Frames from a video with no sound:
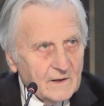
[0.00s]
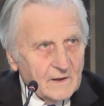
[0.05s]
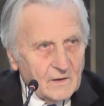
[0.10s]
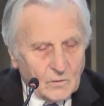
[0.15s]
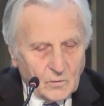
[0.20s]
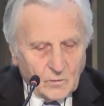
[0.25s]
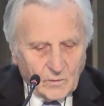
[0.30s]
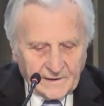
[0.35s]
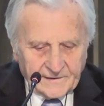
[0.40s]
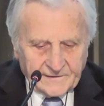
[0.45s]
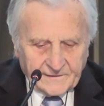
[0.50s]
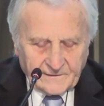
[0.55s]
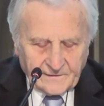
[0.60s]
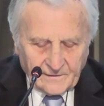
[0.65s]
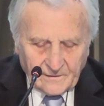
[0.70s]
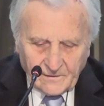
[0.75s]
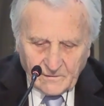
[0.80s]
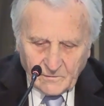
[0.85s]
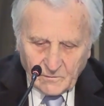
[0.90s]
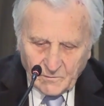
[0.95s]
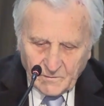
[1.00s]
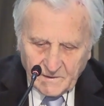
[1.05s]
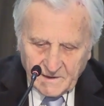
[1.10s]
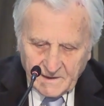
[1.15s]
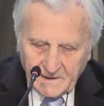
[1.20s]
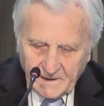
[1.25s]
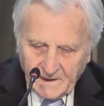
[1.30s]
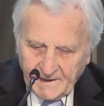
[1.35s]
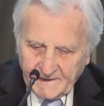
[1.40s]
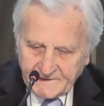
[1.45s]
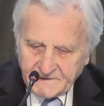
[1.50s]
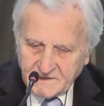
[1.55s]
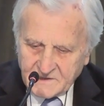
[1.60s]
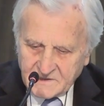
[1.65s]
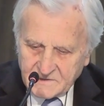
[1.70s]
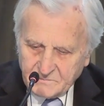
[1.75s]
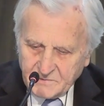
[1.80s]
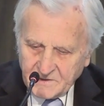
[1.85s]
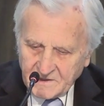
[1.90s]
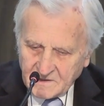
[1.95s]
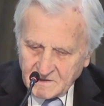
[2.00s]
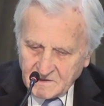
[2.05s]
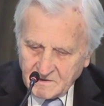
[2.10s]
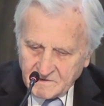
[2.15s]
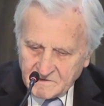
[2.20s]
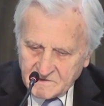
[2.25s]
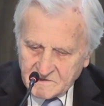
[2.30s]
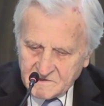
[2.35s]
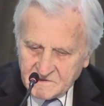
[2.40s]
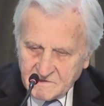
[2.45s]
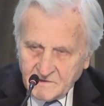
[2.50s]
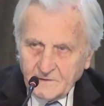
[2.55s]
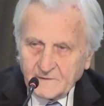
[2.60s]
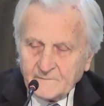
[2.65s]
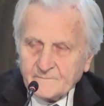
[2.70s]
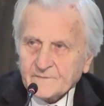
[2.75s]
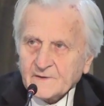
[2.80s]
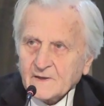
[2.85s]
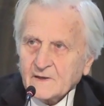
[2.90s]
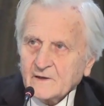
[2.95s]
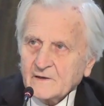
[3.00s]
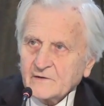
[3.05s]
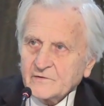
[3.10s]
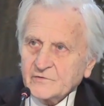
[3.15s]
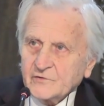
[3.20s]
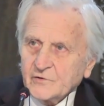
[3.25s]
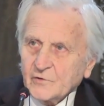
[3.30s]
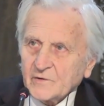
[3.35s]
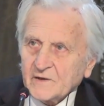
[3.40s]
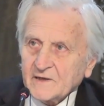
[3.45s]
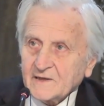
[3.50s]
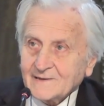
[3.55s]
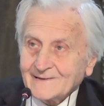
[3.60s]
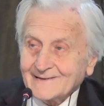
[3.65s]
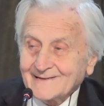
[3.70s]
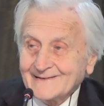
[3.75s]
what we had experienced during,